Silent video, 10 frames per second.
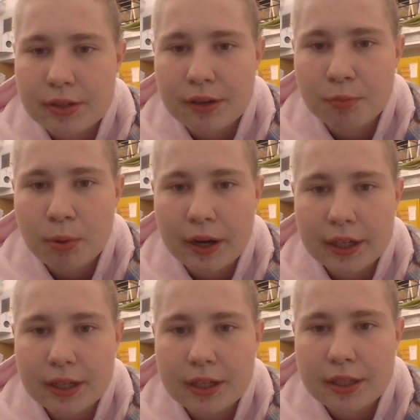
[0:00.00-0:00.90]
of
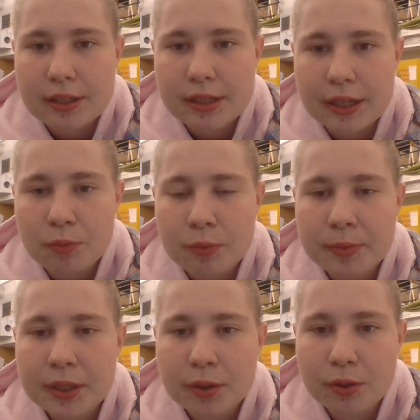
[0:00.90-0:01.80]
pregnant and sick
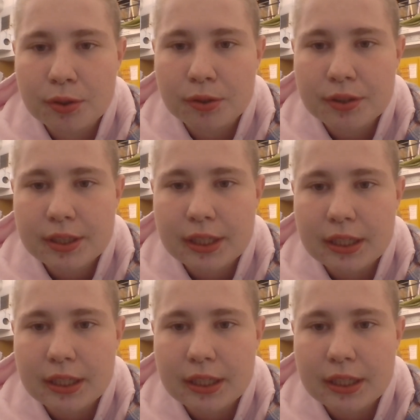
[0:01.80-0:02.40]
women and girls